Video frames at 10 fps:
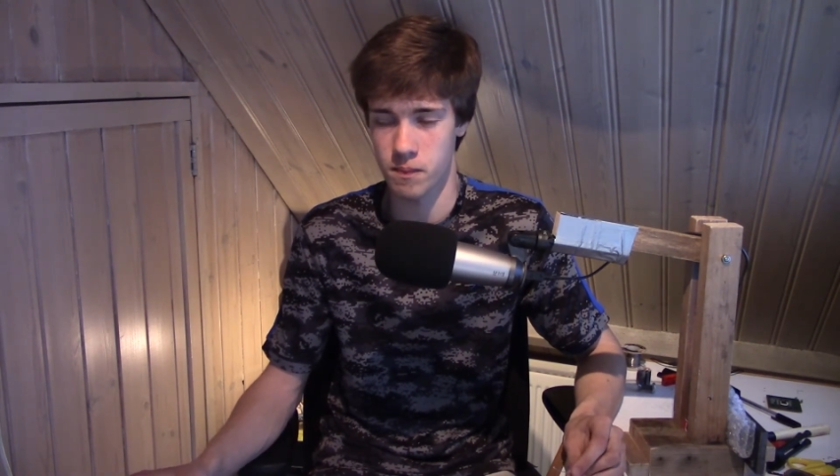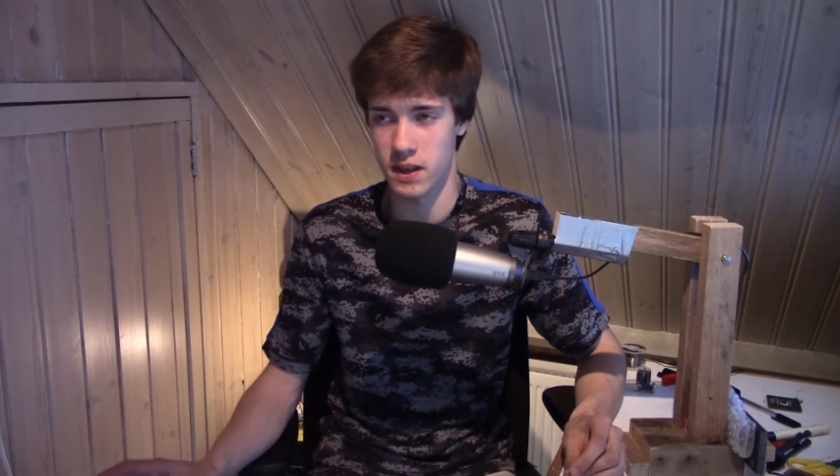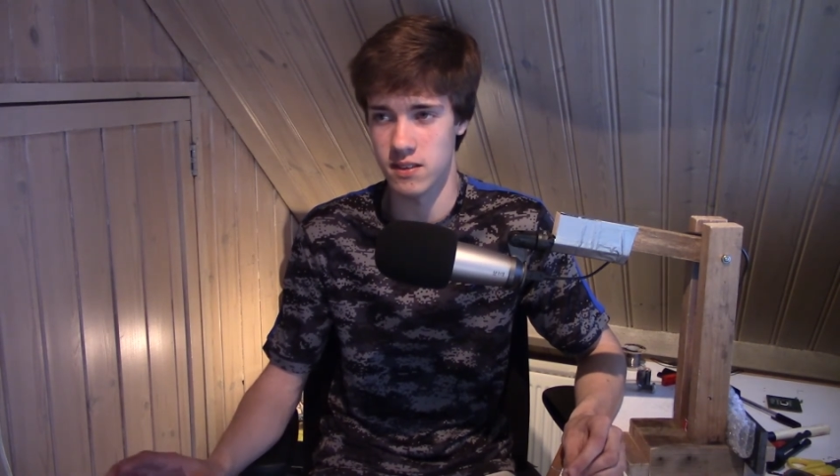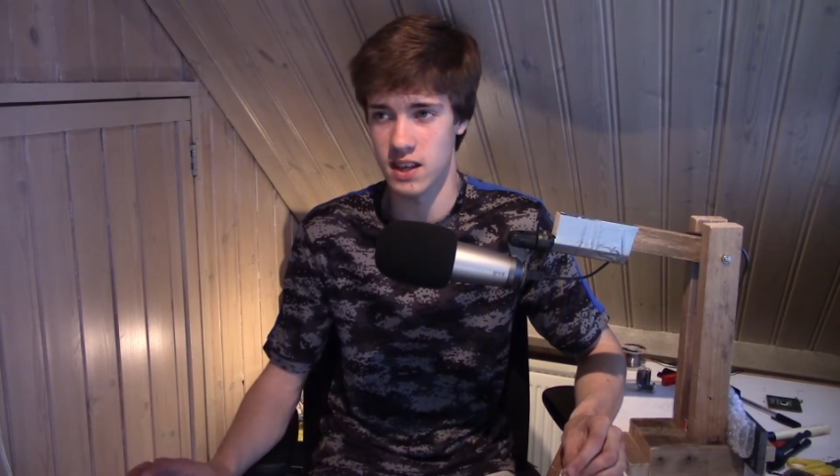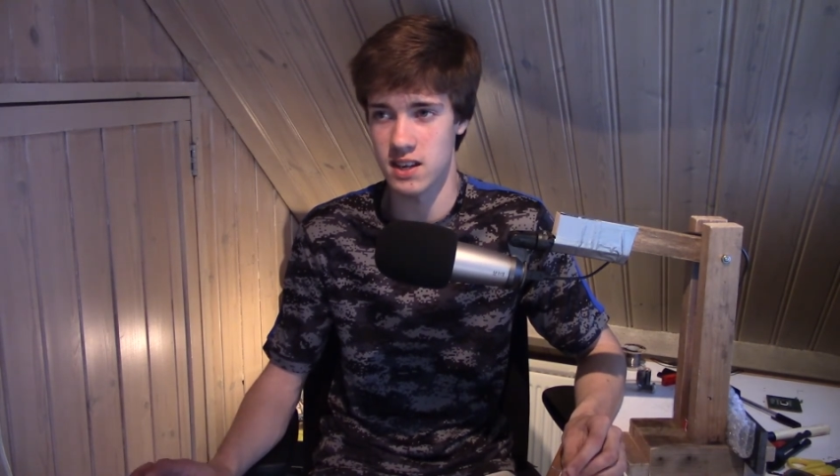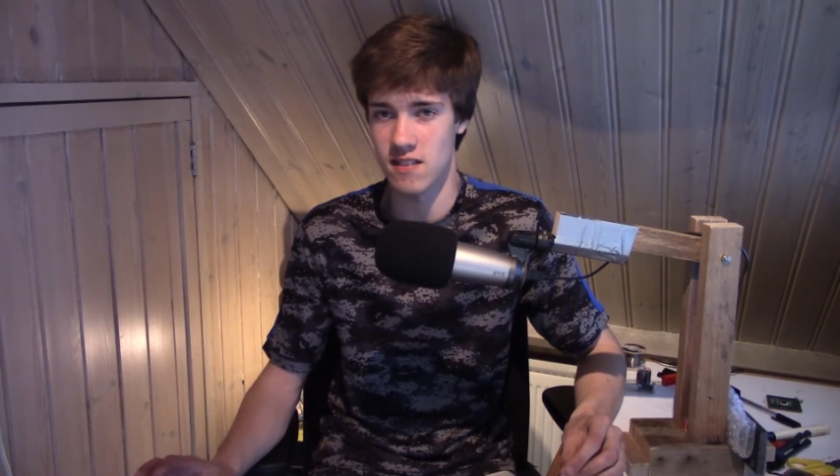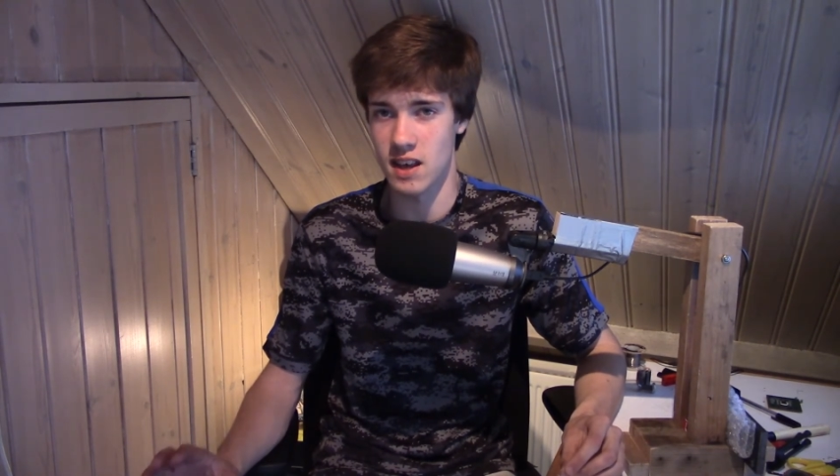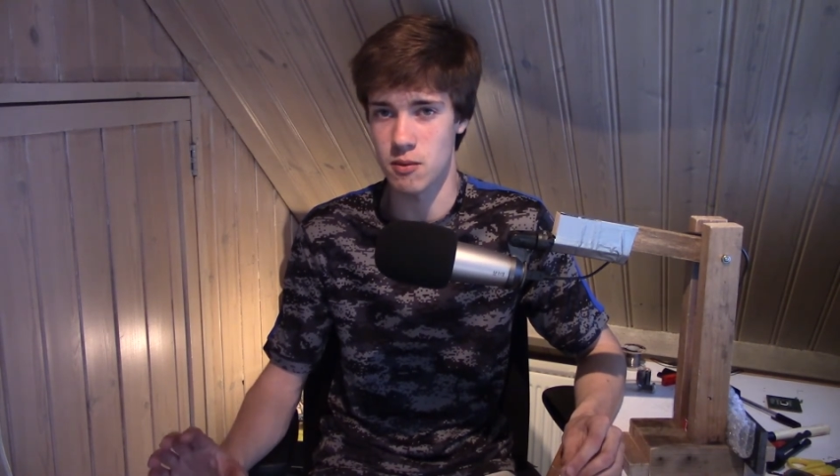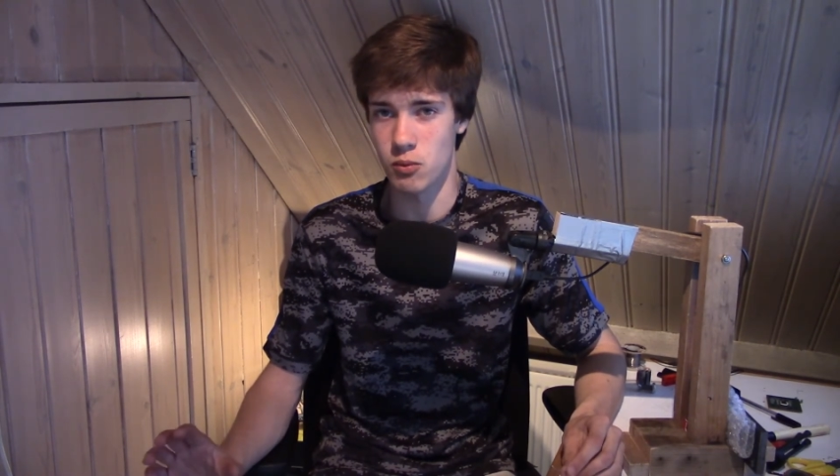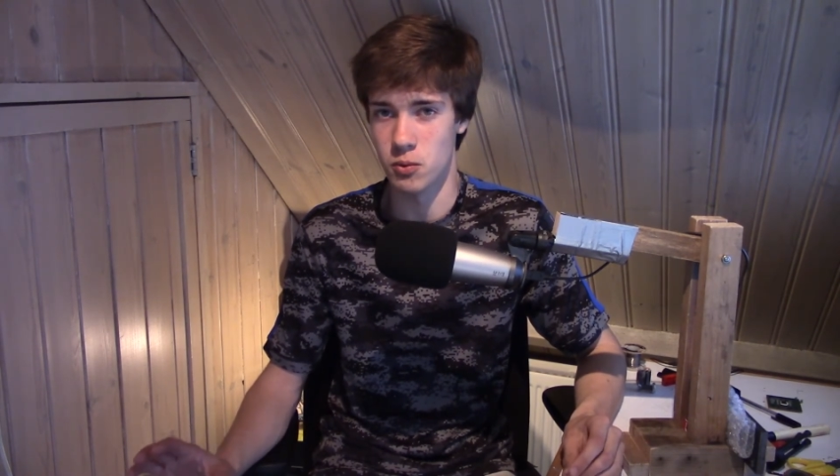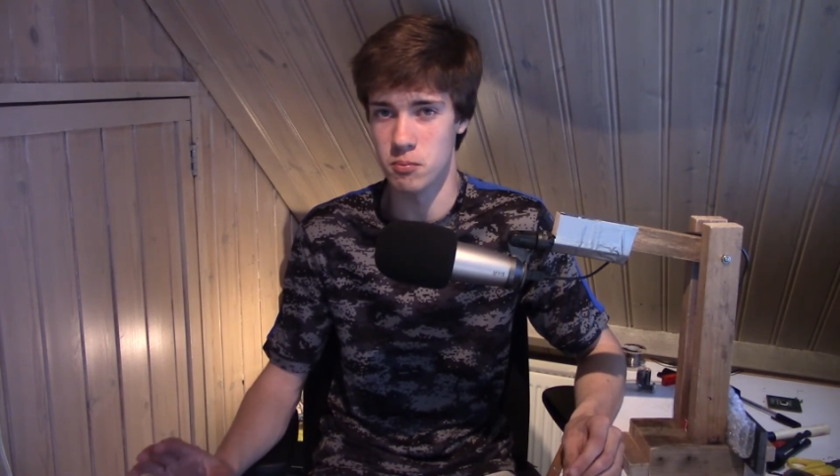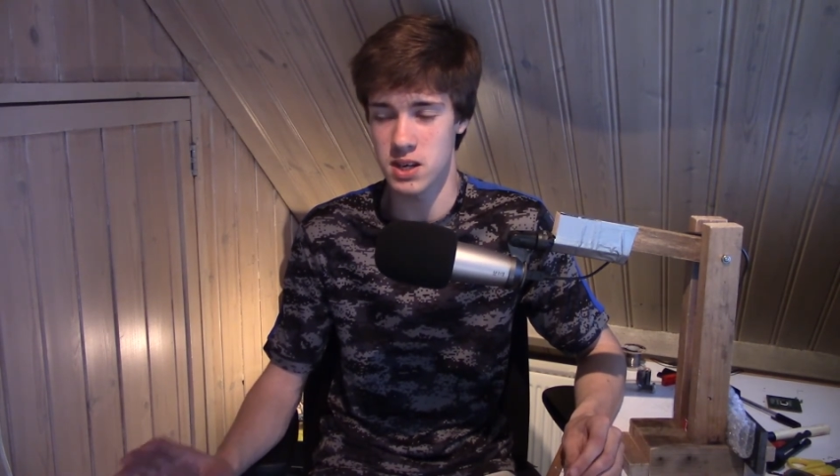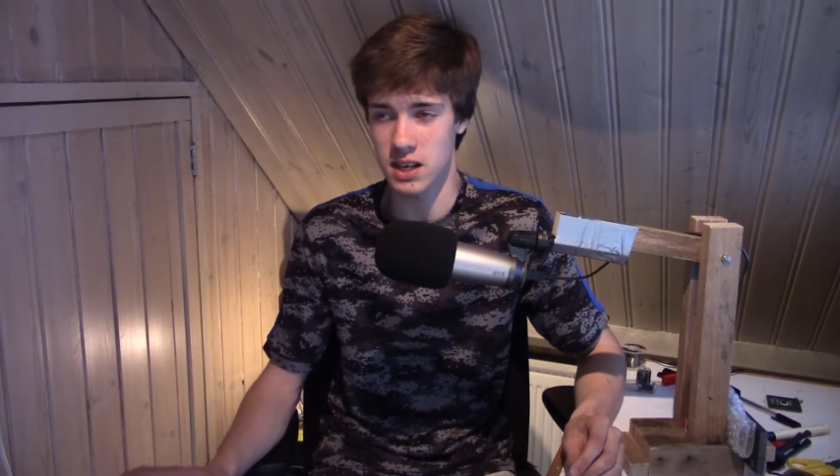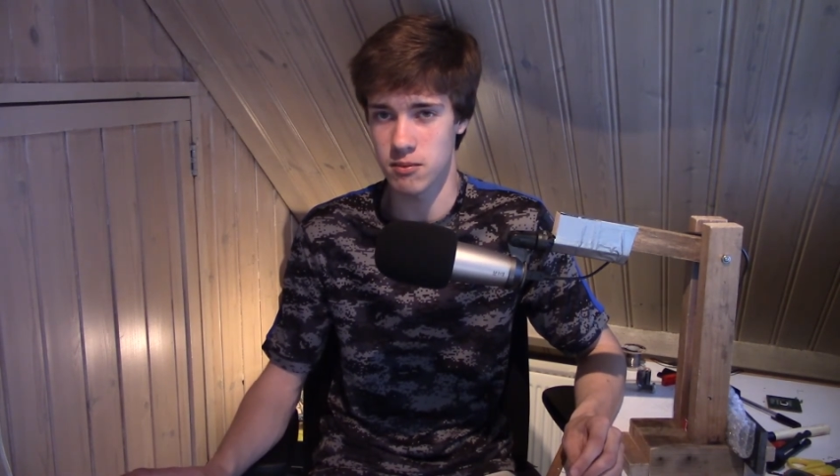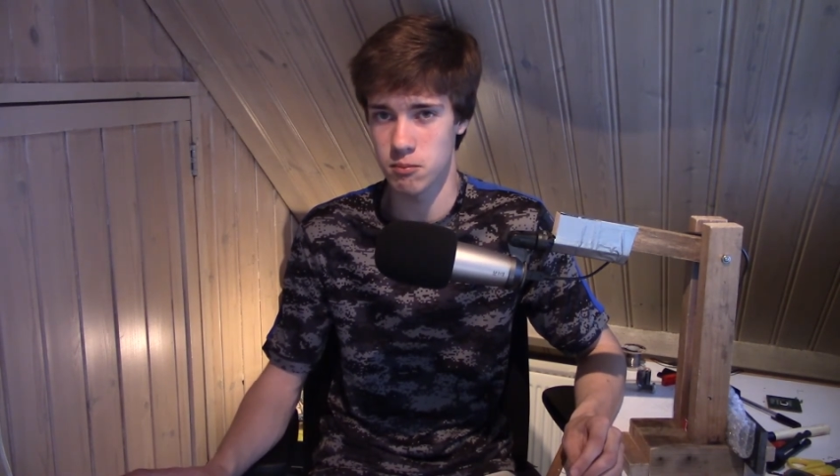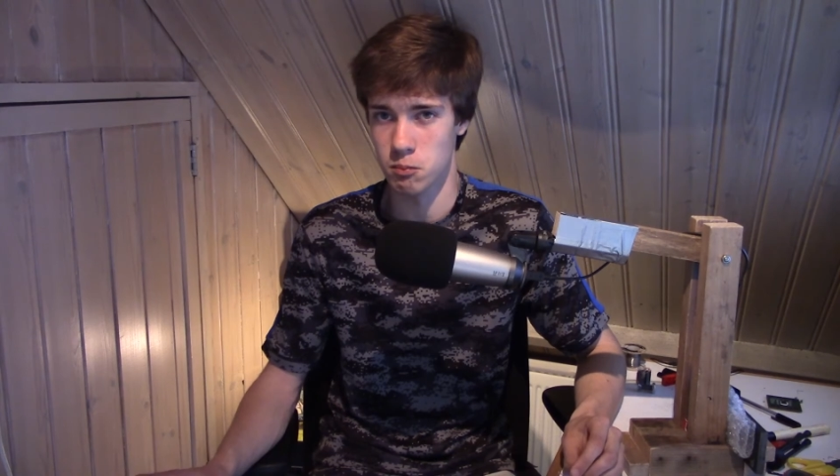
and then they will mean,